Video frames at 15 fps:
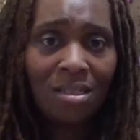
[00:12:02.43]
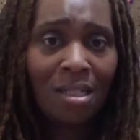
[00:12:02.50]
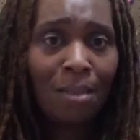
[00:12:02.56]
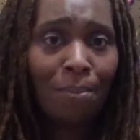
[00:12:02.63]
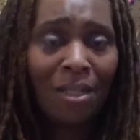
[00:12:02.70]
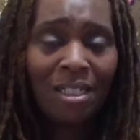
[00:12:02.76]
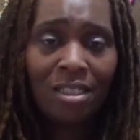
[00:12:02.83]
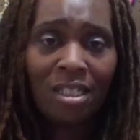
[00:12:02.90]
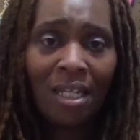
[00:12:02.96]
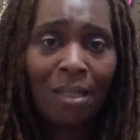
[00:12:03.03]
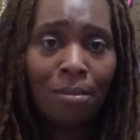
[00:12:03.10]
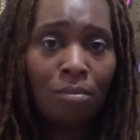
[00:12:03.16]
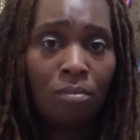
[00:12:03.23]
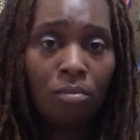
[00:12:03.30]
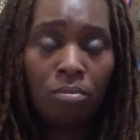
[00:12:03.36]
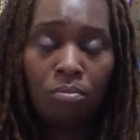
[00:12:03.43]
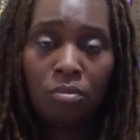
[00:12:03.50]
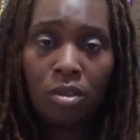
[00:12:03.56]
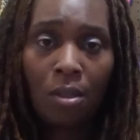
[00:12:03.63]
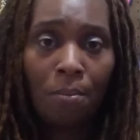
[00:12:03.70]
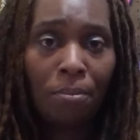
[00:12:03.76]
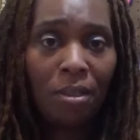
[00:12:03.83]
It may take
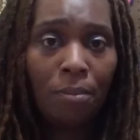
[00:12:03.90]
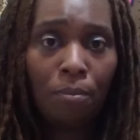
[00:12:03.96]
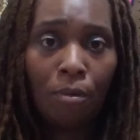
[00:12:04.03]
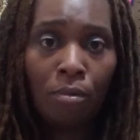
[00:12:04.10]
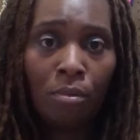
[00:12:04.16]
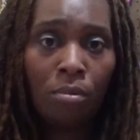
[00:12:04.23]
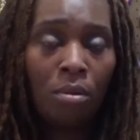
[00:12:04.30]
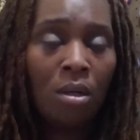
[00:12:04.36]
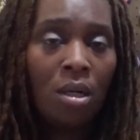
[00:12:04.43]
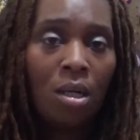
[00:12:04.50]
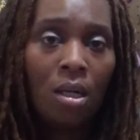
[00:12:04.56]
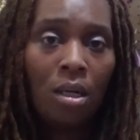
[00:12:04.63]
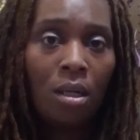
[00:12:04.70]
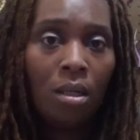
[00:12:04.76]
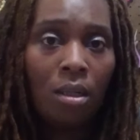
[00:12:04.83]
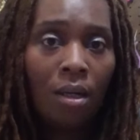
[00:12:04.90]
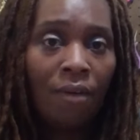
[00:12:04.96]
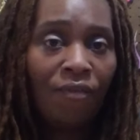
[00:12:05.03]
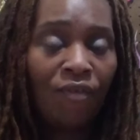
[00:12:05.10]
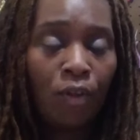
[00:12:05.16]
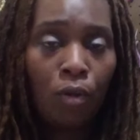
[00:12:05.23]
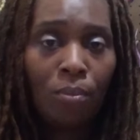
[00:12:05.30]
some people a
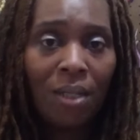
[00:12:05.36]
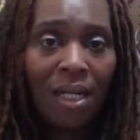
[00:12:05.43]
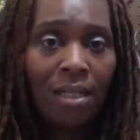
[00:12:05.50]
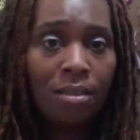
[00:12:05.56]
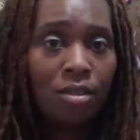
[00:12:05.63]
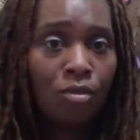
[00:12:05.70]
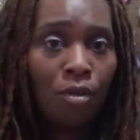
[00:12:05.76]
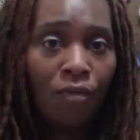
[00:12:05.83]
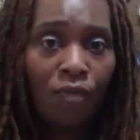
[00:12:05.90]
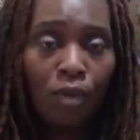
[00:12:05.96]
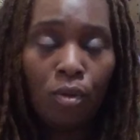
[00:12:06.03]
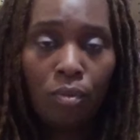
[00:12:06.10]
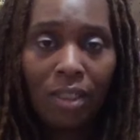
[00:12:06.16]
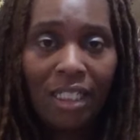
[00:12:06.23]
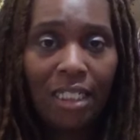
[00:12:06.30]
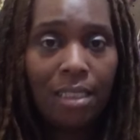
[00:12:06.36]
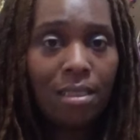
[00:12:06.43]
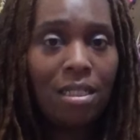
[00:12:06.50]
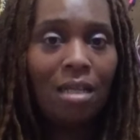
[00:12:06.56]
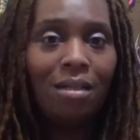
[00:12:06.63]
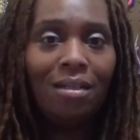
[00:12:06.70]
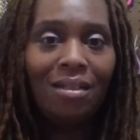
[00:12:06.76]
few months or a few
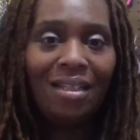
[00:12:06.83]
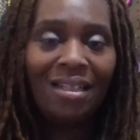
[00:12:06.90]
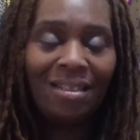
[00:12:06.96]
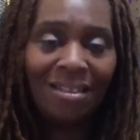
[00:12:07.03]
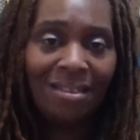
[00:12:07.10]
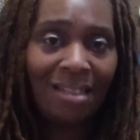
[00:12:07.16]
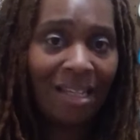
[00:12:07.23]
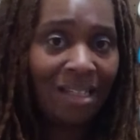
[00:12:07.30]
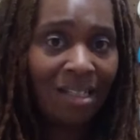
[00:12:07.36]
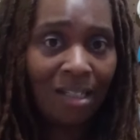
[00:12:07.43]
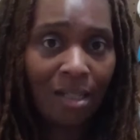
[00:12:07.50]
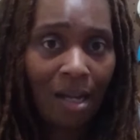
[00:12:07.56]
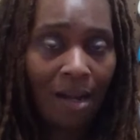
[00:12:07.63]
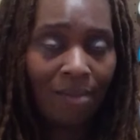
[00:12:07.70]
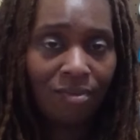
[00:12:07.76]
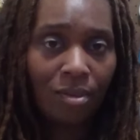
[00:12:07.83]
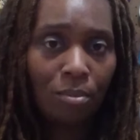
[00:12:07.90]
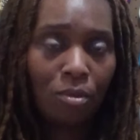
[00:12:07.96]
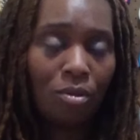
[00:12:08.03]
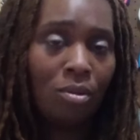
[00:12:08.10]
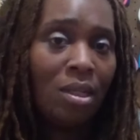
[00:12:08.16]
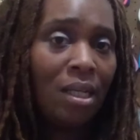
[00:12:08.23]
weeks and they get
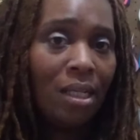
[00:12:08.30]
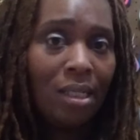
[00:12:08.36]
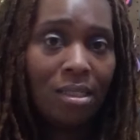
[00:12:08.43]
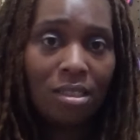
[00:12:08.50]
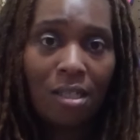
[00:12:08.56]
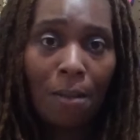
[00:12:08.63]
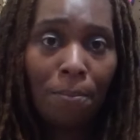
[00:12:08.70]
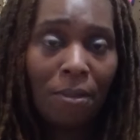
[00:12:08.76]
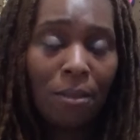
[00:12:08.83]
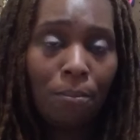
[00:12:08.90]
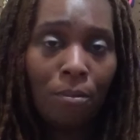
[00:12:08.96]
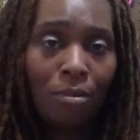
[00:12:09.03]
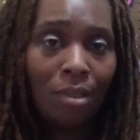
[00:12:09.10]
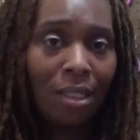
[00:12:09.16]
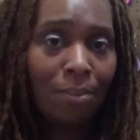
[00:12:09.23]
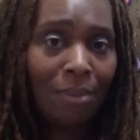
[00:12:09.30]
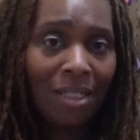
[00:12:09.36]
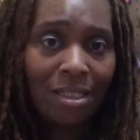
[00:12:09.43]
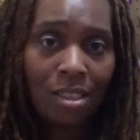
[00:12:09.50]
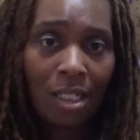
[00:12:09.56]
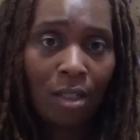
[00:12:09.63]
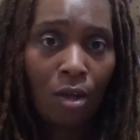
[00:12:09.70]
comfortable. Some people, it may
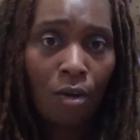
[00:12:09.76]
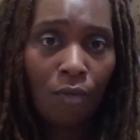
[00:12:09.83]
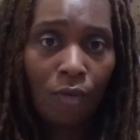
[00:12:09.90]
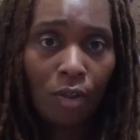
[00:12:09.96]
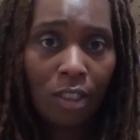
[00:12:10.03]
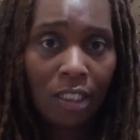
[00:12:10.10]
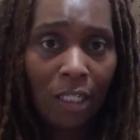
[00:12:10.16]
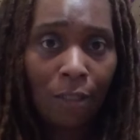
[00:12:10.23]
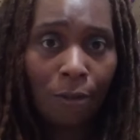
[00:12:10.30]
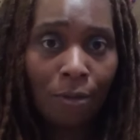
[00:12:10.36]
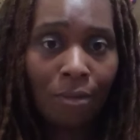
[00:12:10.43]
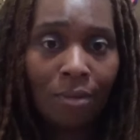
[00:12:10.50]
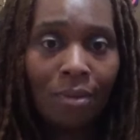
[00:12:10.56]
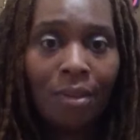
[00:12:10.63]
take over a year.